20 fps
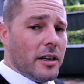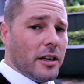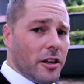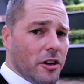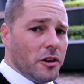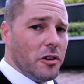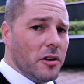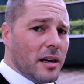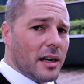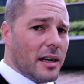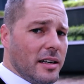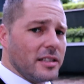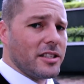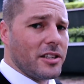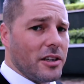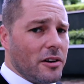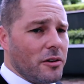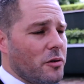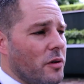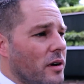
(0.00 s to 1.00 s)
you guys
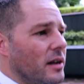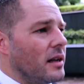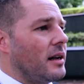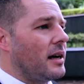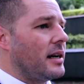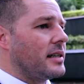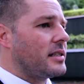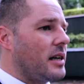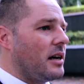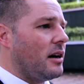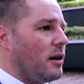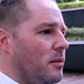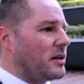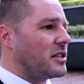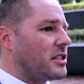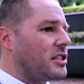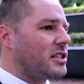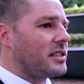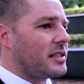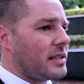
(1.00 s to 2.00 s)
don't realize how
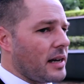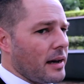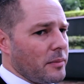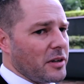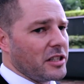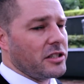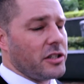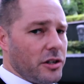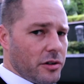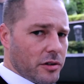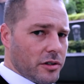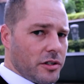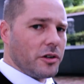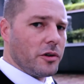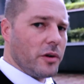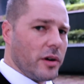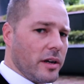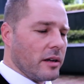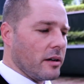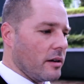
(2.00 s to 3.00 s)
much damage you're
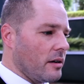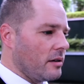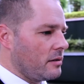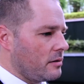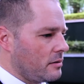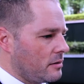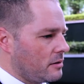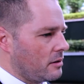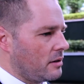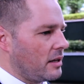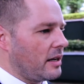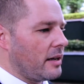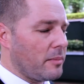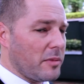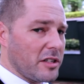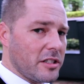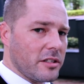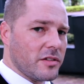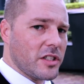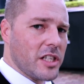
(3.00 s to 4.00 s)
doing to the
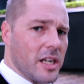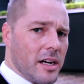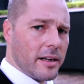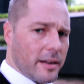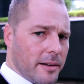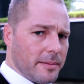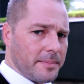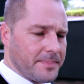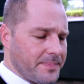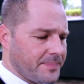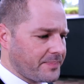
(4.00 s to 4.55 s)
image of China.